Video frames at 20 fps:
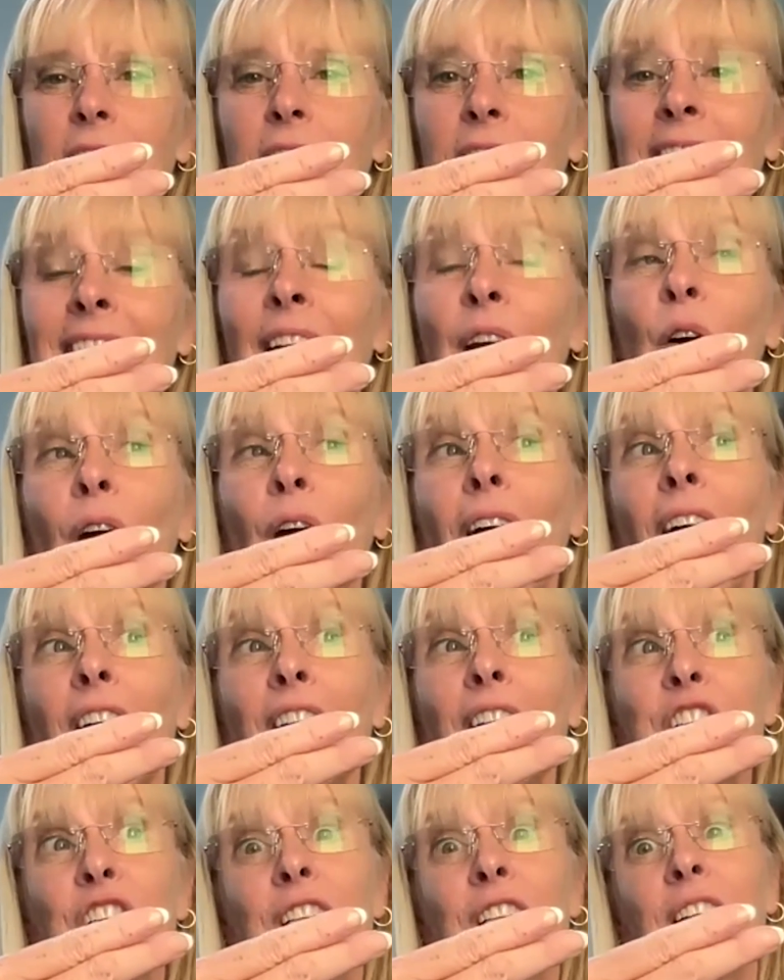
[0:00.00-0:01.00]
They are
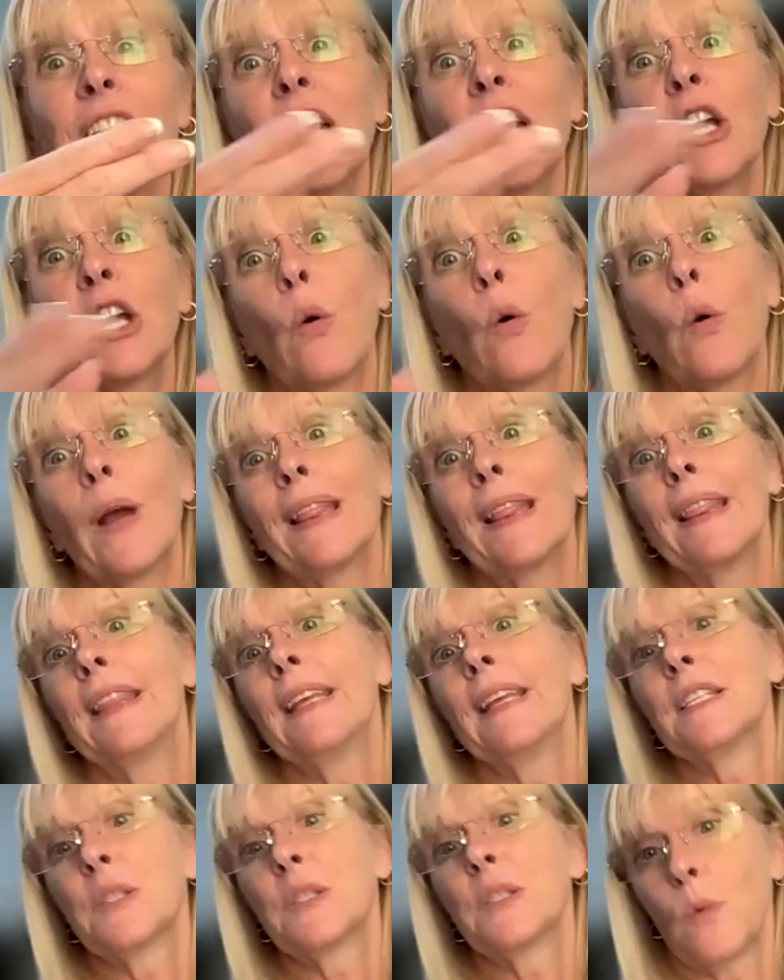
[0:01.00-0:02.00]
actually going
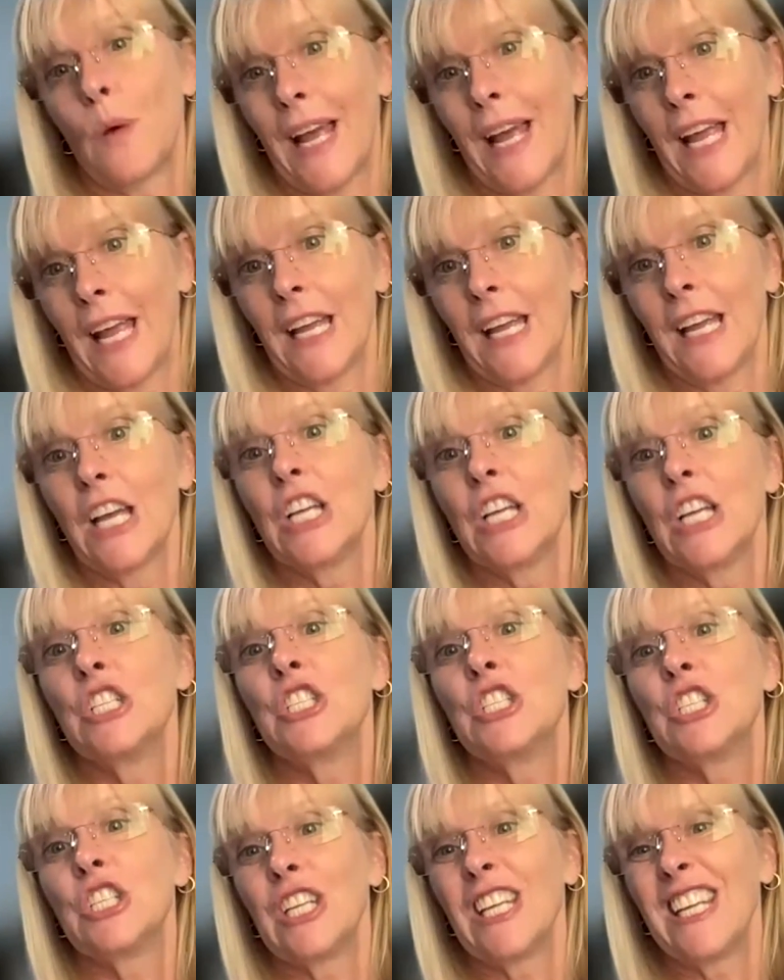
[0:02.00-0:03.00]
this way,
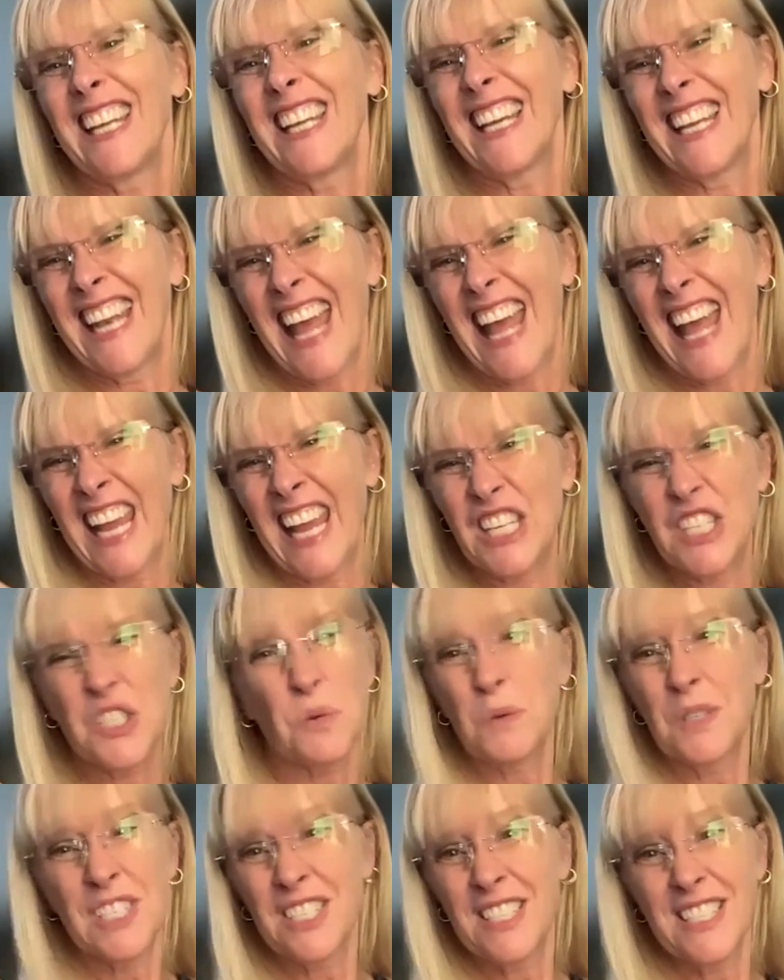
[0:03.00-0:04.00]
G and H,
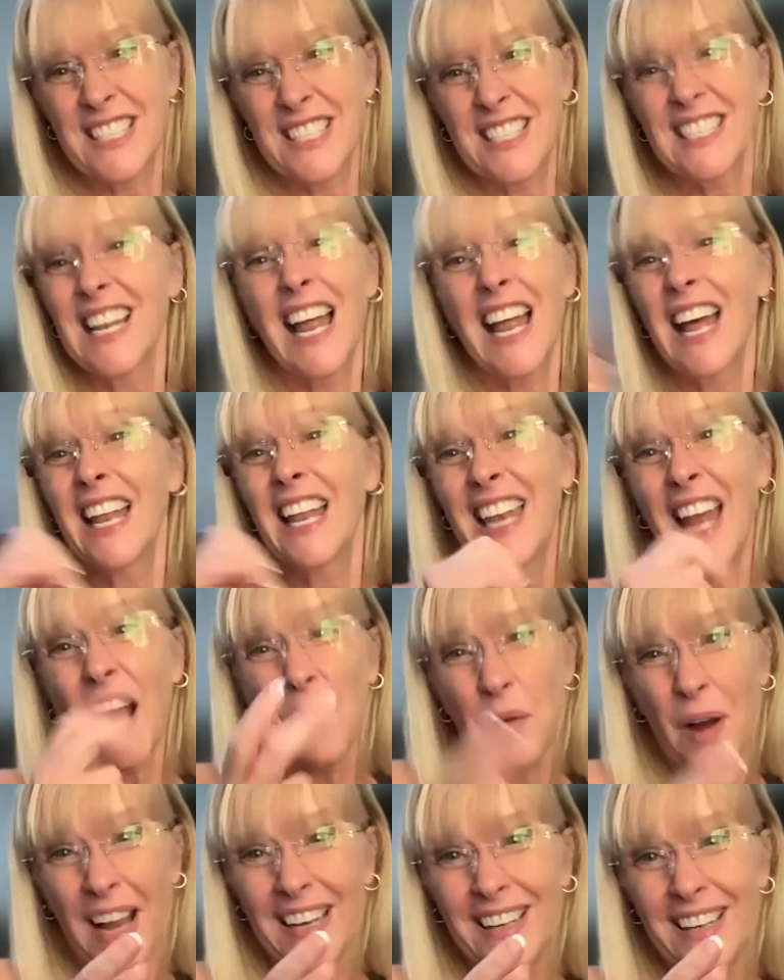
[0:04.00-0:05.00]
which is not
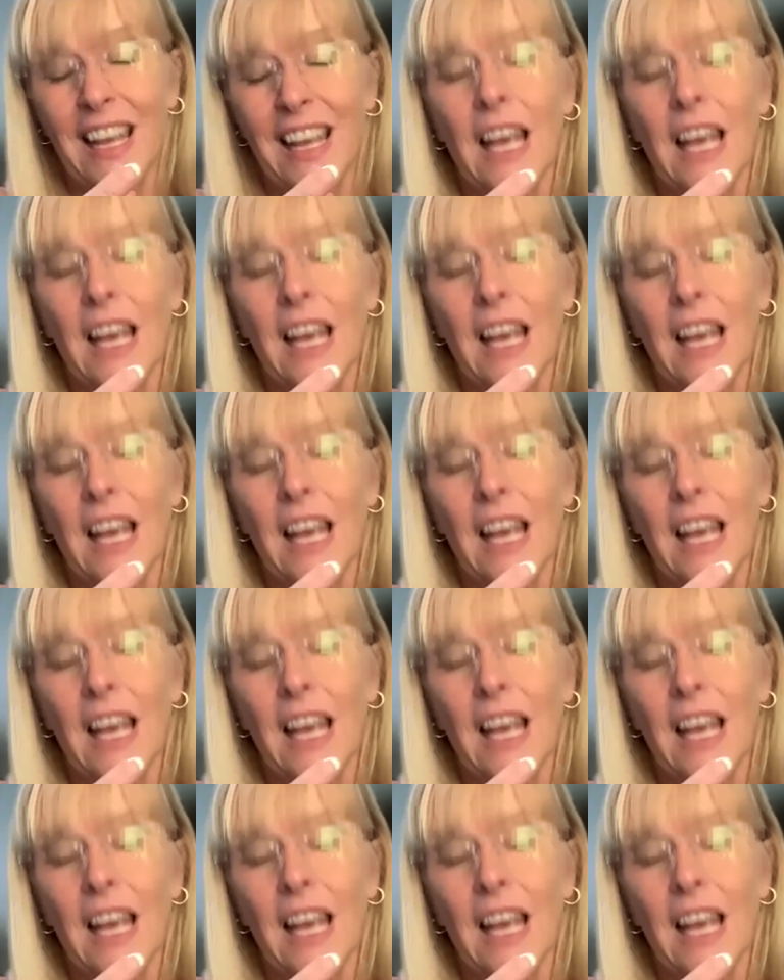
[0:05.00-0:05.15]
right.